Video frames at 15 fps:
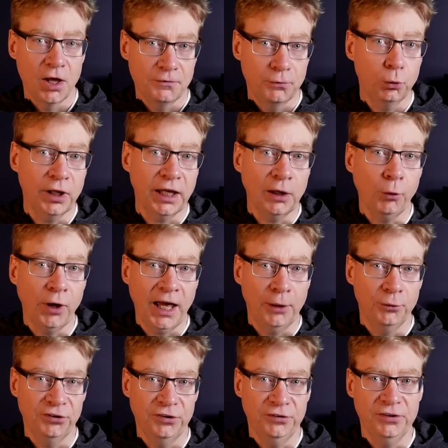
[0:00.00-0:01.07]
4 gigawatt
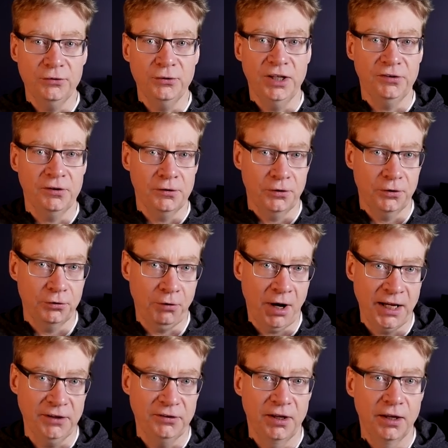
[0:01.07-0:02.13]
hours still isn't
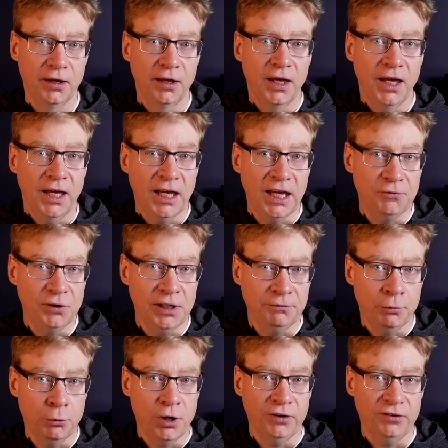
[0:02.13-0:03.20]
great, even
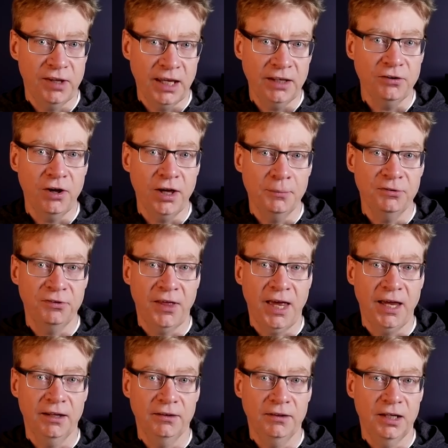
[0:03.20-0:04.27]
if we were at 10 times
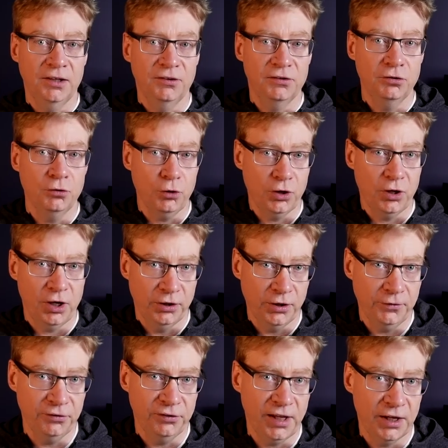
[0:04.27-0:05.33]
that, then it's not
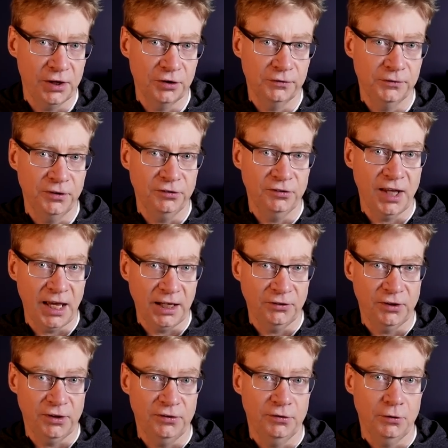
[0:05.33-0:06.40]
enough cells for
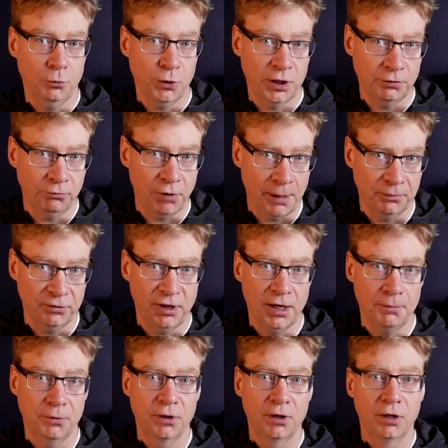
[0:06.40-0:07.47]
Texas when ramped
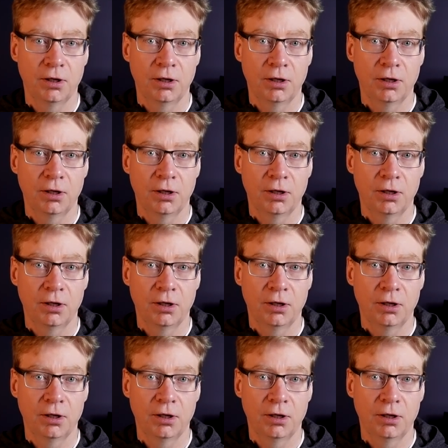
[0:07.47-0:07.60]
up.